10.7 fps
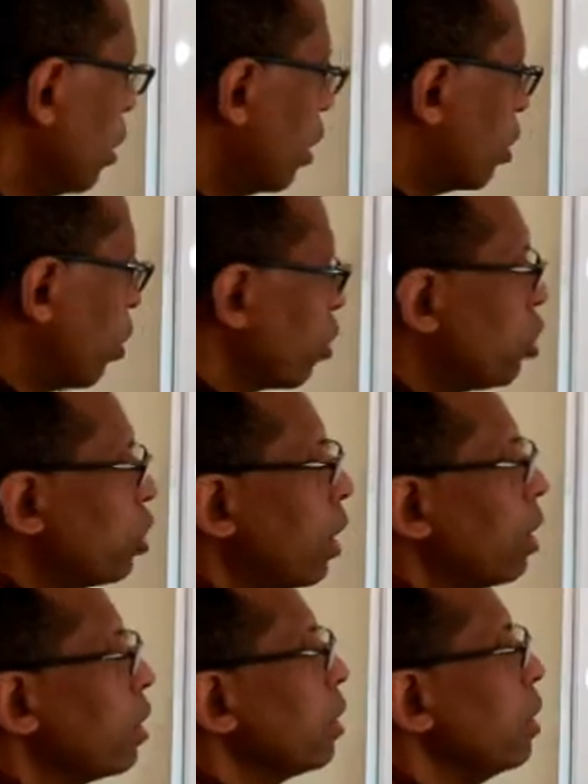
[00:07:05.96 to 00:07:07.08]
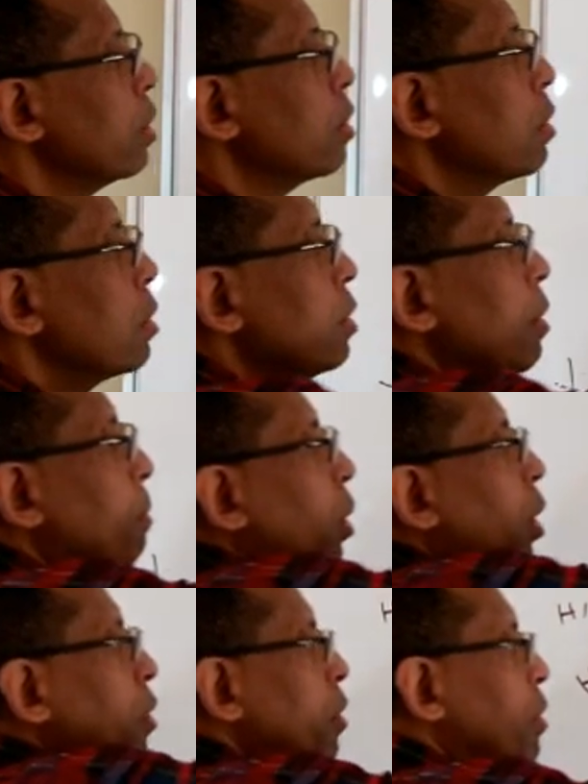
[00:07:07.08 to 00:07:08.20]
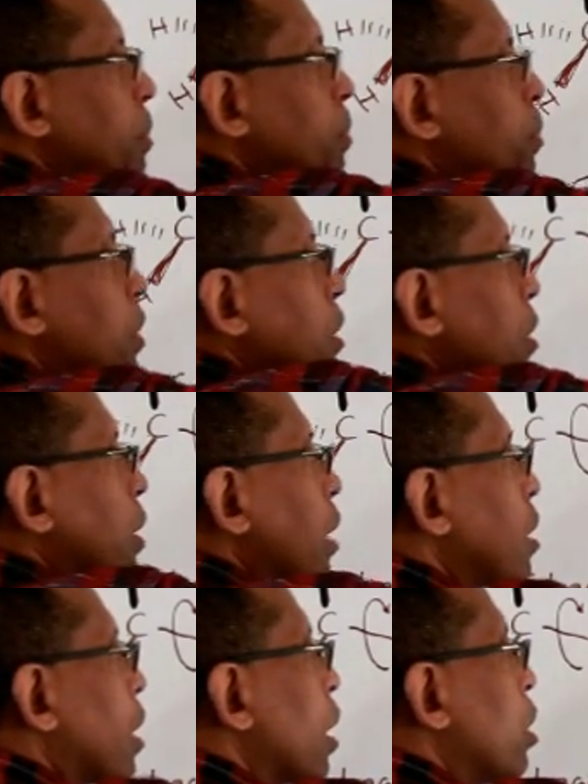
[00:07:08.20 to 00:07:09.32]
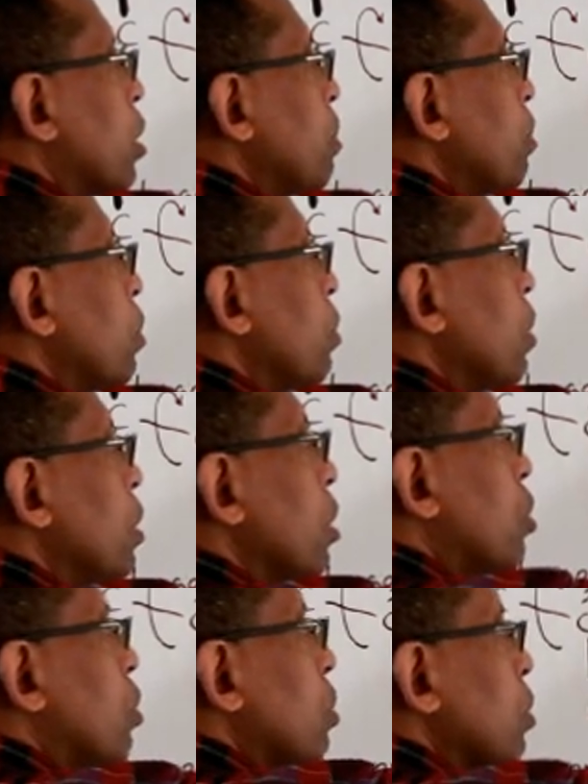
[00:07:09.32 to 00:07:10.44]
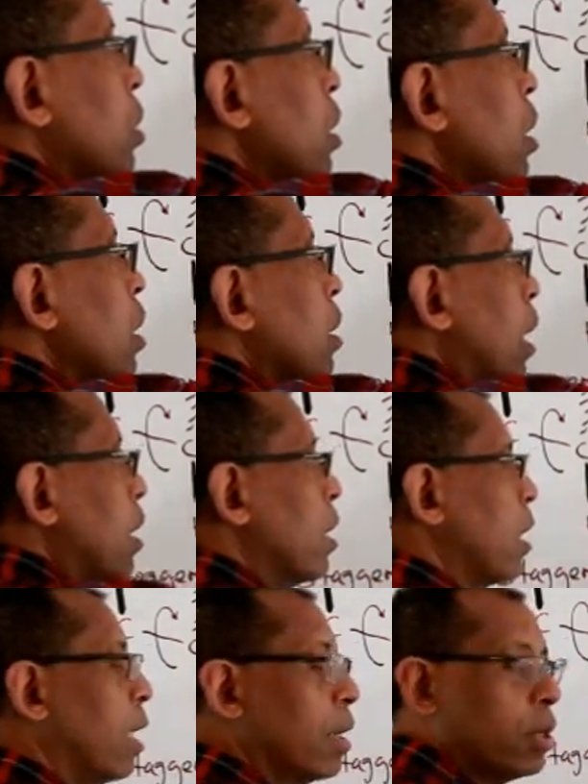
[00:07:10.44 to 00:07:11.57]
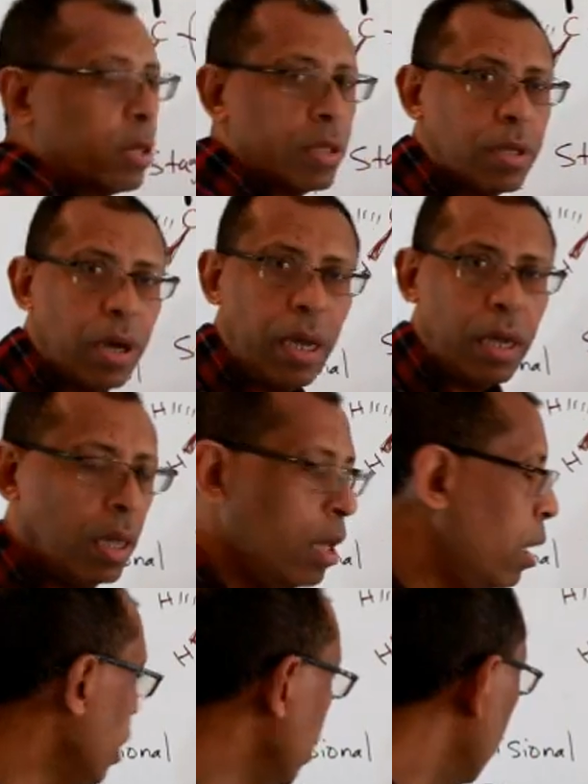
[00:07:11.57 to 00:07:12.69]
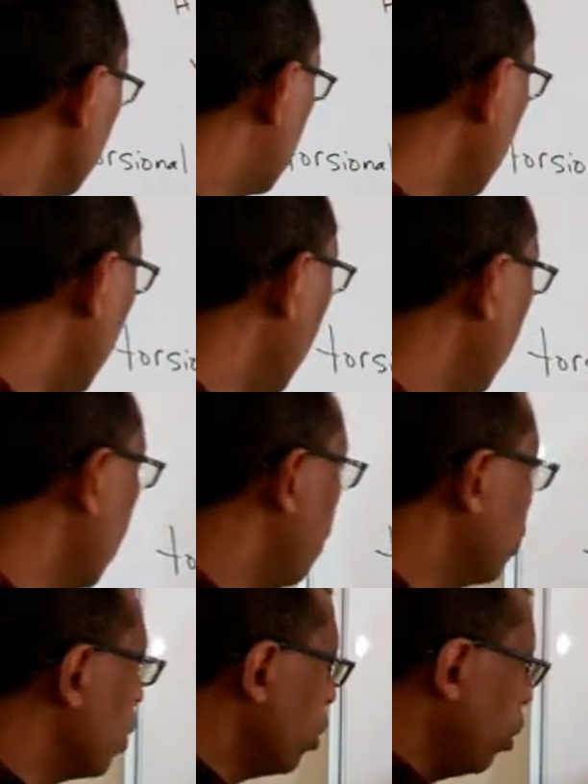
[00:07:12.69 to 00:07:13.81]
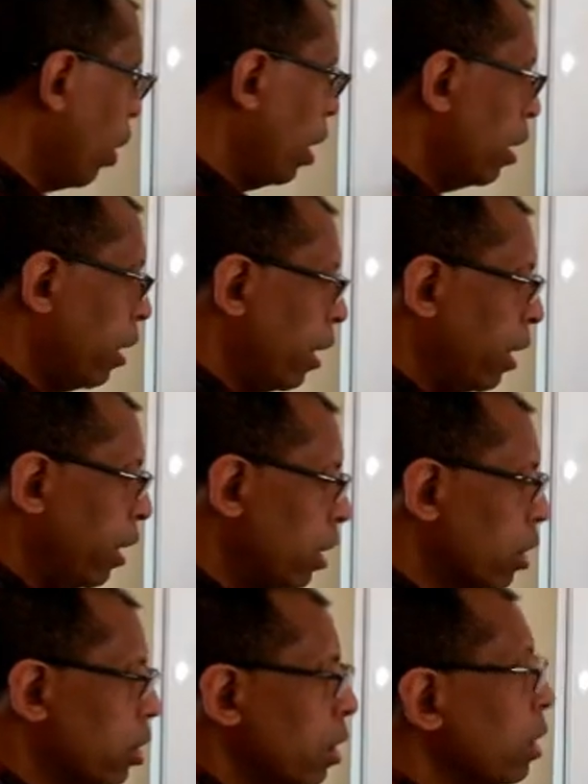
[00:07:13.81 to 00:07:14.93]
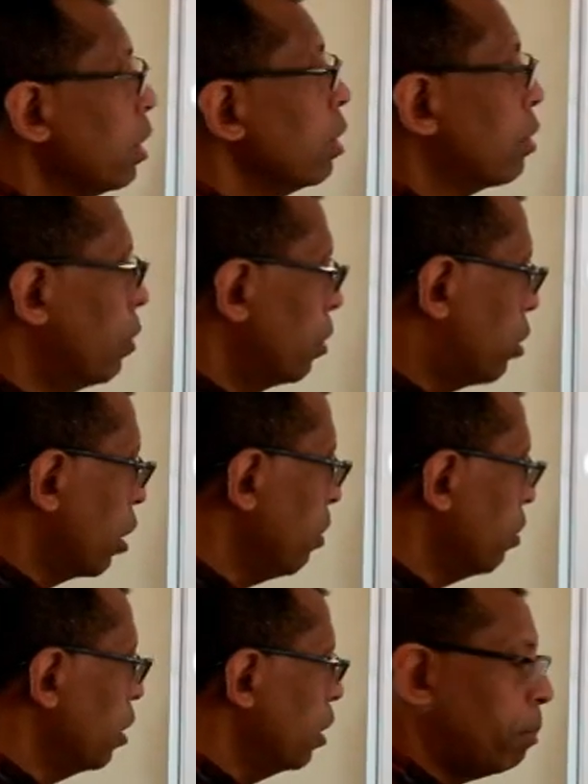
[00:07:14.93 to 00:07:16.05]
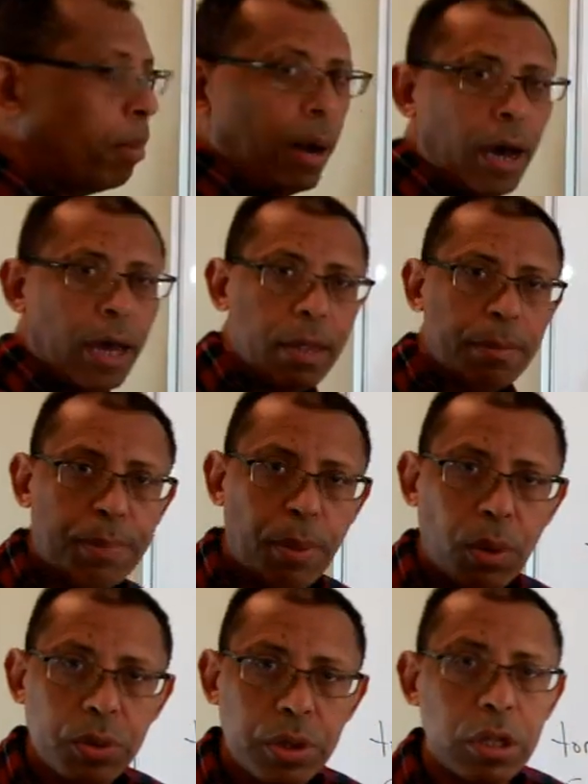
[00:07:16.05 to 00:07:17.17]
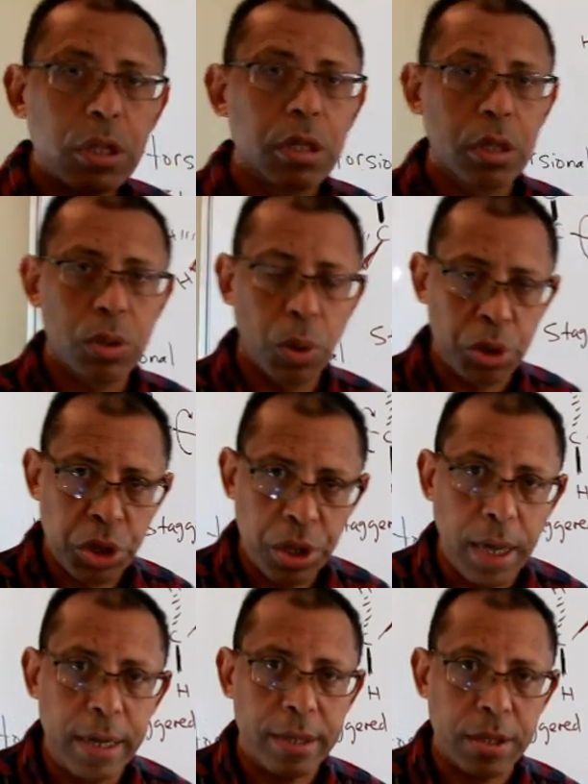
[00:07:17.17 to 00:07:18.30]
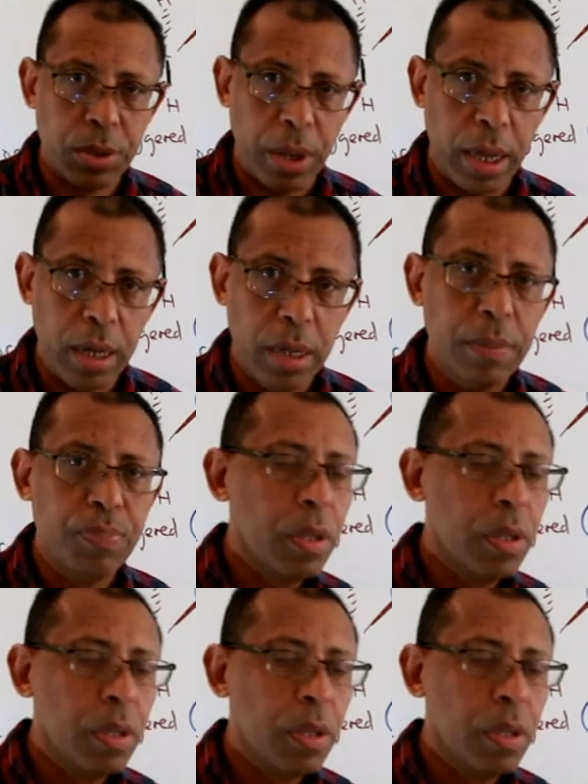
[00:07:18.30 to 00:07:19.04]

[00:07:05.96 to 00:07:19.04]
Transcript: The torsional is the bonds, the interaction between these two. That is another strain. So the energy is contributed by both torsional strain